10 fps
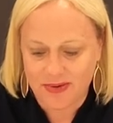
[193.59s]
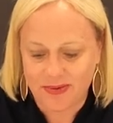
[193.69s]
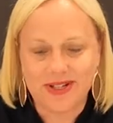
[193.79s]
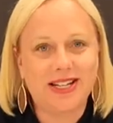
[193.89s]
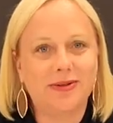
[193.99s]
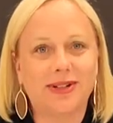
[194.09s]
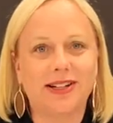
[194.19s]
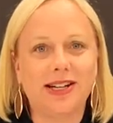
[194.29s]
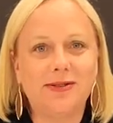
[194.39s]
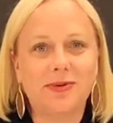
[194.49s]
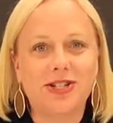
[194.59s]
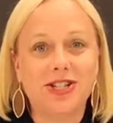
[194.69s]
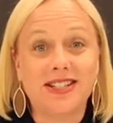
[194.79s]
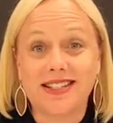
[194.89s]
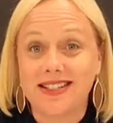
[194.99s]
Was he relieved when
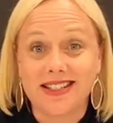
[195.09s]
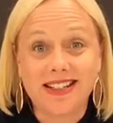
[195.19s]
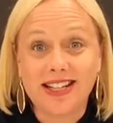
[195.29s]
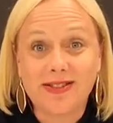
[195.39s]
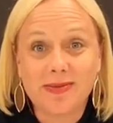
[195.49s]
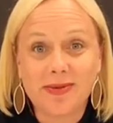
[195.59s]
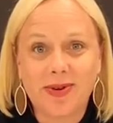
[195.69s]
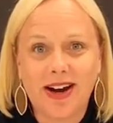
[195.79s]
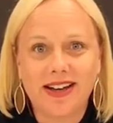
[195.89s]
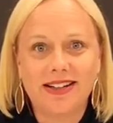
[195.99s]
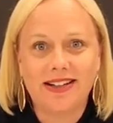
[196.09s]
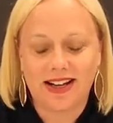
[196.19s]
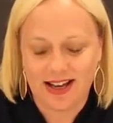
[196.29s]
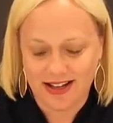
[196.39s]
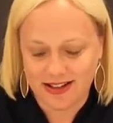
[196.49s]
Jesus didn't give him the bread?
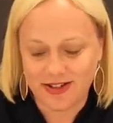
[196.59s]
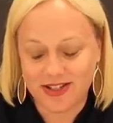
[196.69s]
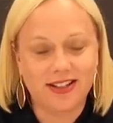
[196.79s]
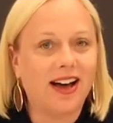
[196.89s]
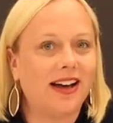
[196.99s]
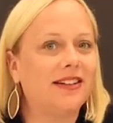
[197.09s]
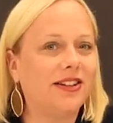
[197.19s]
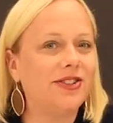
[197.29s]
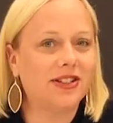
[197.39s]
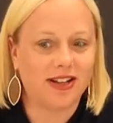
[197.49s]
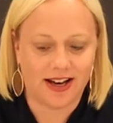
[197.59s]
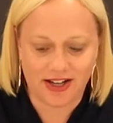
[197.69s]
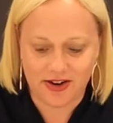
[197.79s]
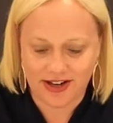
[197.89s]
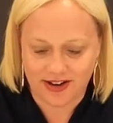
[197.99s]
There's a
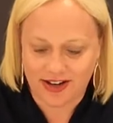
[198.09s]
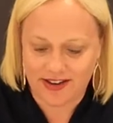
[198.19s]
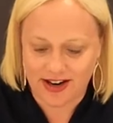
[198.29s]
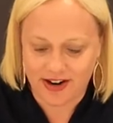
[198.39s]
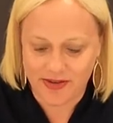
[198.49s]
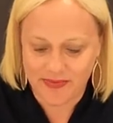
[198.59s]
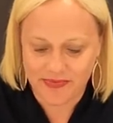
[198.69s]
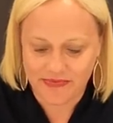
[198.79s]
lot going on there.